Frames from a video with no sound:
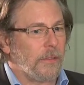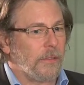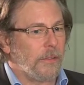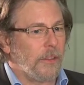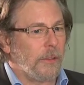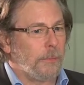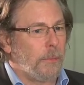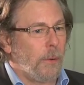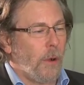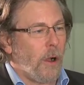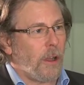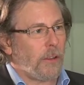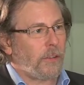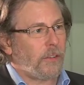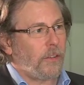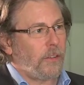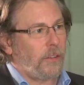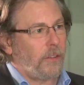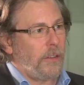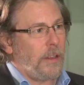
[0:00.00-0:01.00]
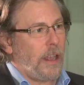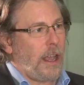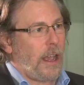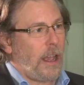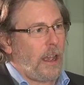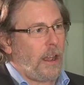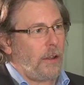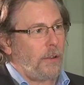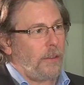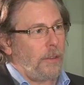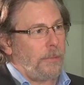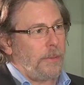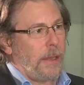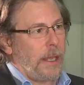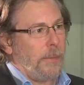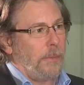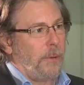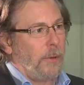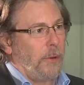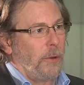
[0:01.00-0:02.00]
The bosses now, the
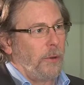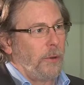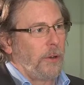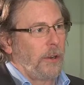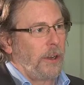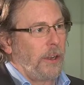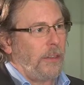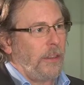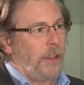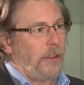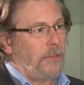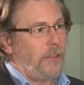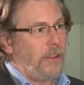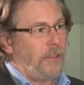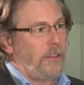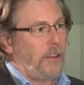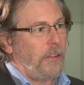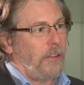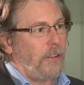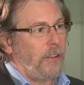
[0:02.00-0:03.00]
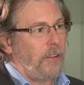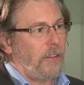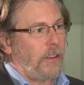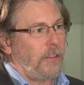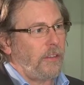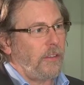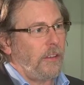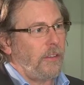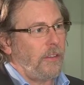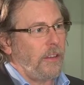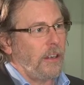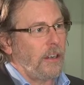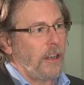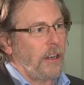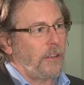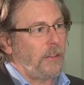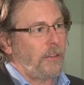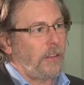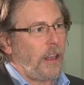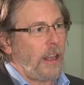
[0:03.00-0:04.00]
people who are in their 50s and 60s, need to
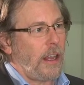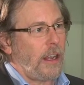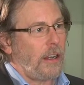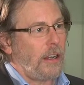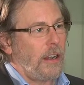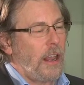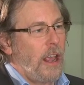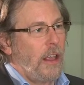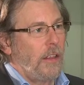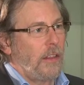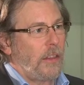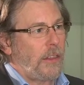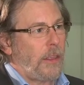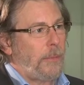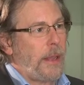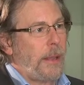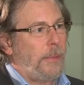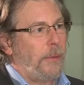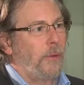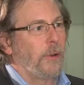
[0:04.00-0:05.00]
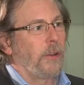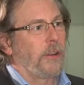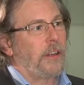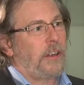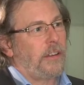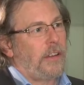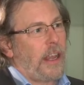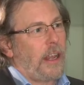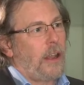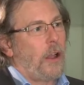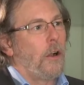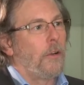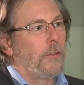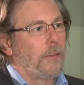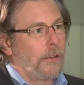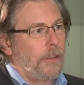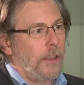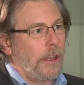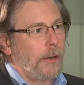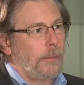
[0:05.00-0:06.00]
understand that the people who are going to take
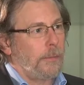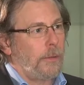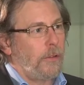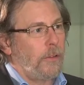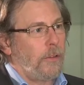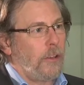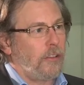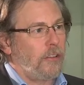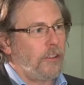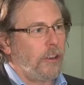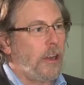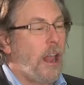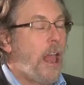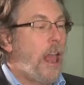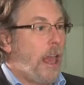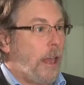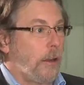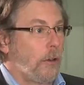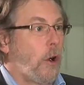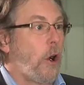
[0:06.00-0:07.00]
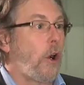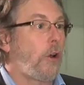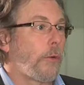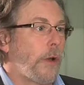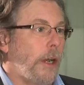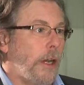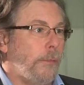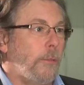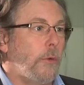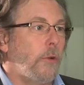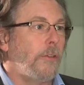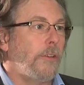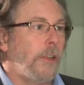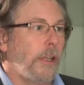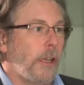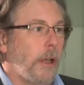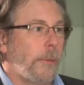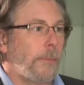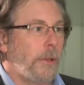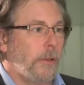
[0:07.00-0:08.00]
over their position and are already
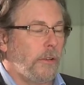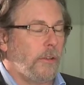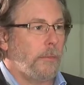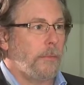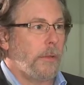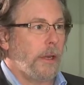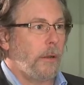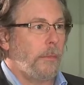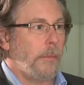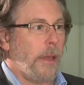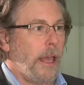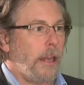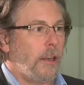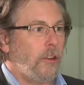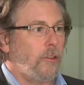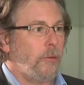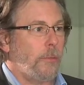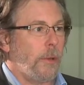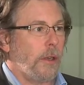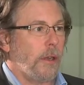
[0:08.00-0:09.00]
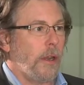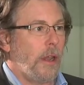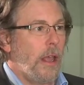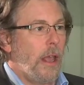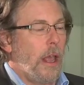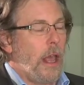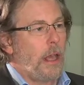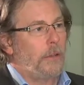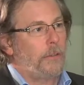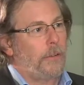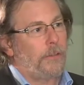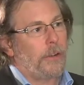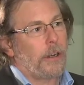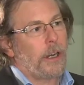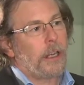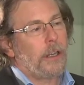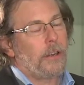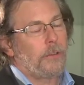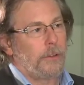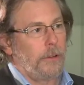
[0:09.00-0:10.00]
moving up into middle management have a
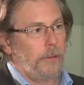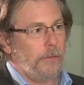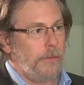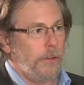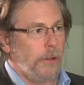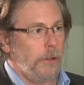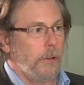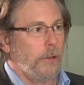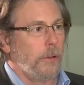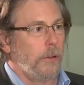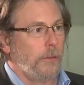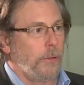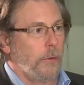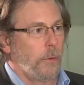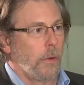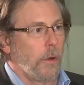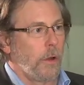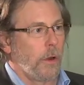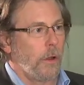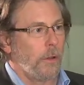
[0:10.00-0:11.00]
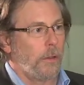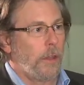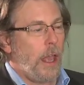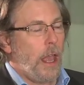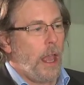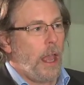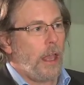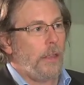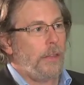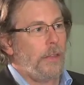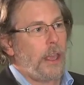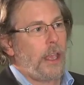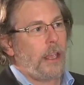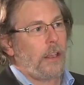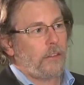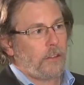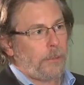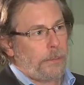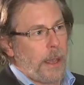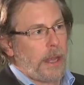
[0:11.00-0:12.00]
very different view of the world, and they
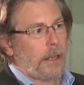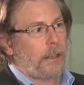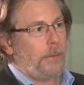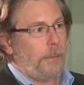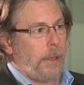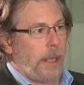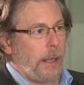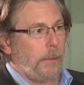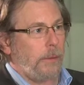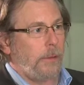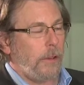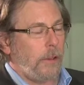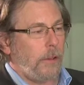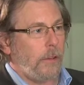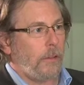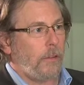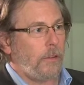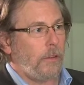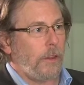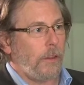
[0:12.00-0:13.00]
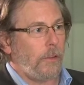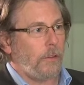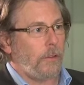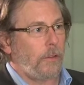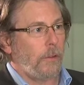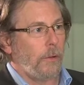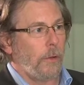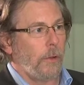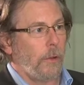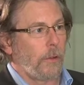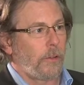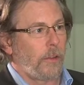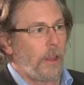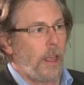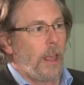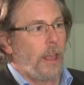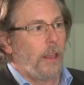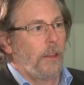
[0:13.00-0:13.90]
expect to be able to use these tools.